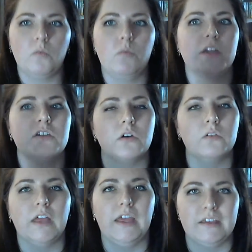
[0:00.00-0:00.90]
What I don't
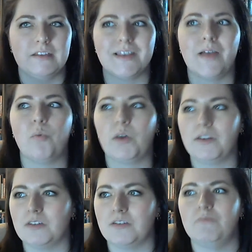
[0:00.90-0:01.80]
like is that
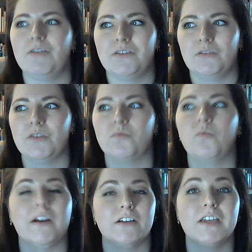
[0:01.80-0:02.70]
point system doesn't always
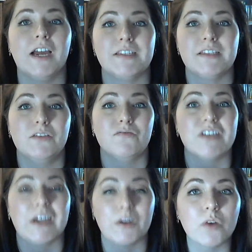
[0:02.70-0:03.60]
recognize that you've
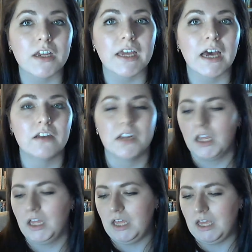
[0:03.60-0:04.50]
done a workout,
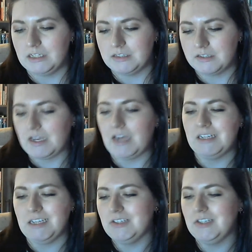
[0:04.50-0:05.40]
and it's not
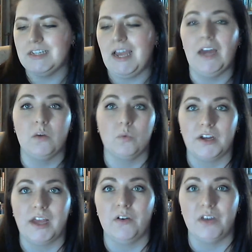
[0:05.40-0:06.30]
easy to add a
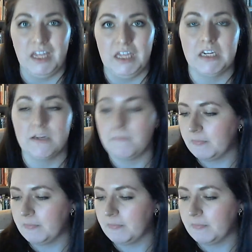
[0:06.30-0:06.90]
workout in.